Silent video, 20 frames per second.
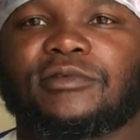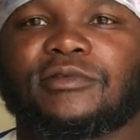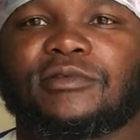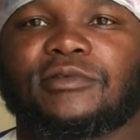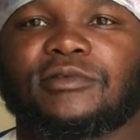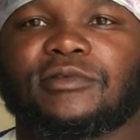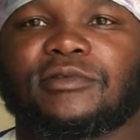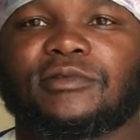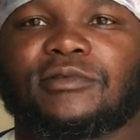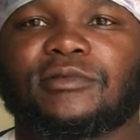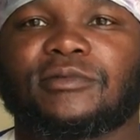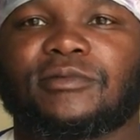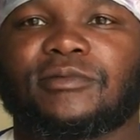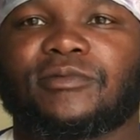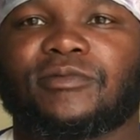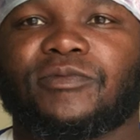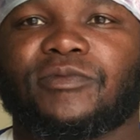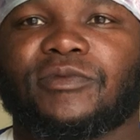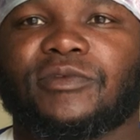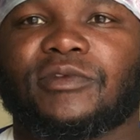
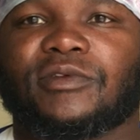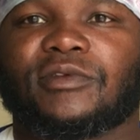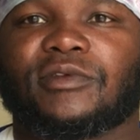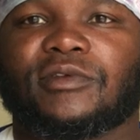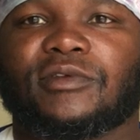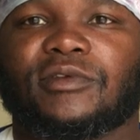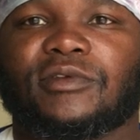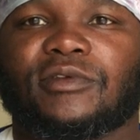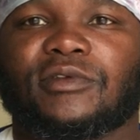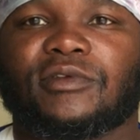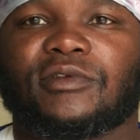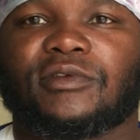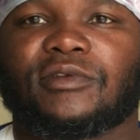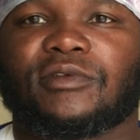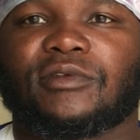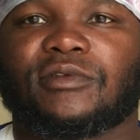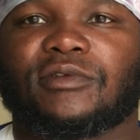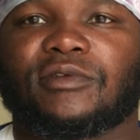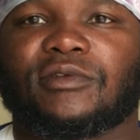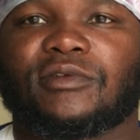
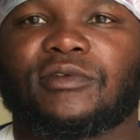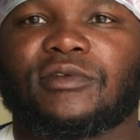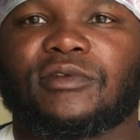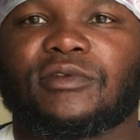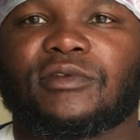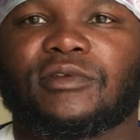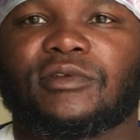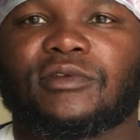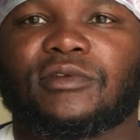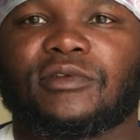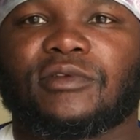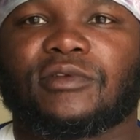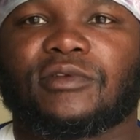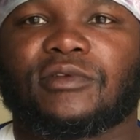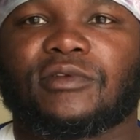No one is speaking in this clip.